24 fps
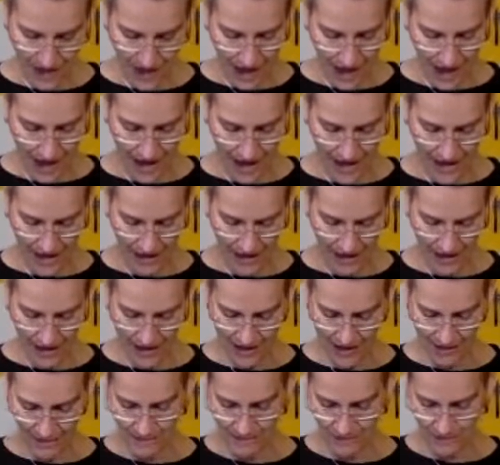I,
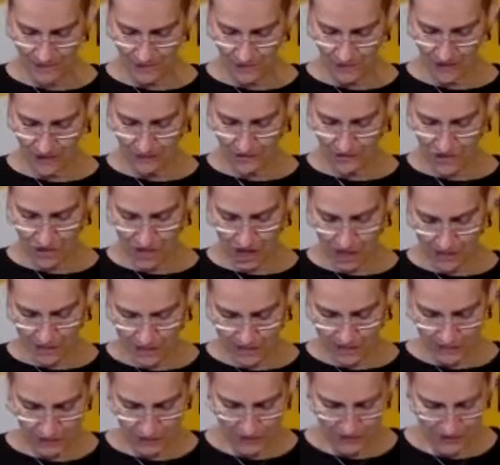um, when I was shopping
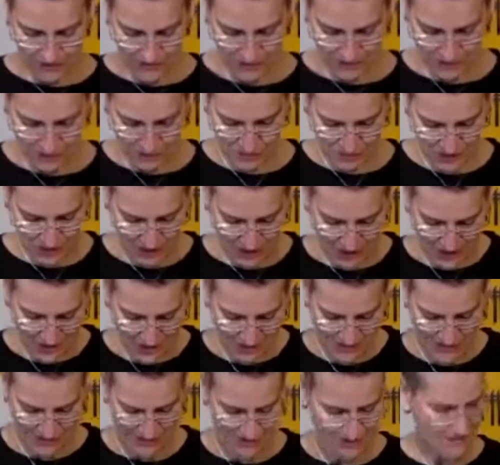for the supplies,